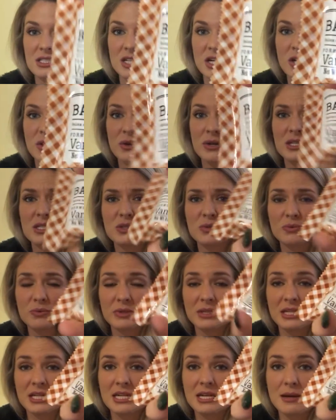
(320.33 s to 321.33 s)
So it's a
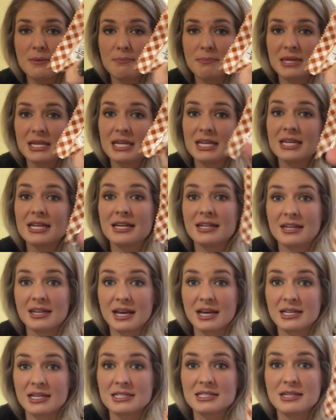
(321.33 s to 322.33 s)
really big,
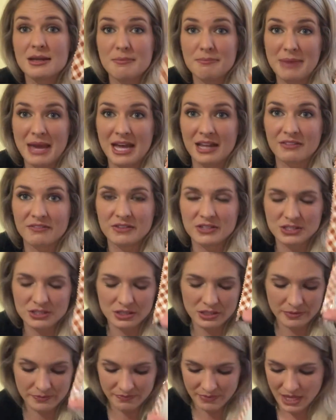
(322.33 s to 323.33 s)
nice bath fizzer.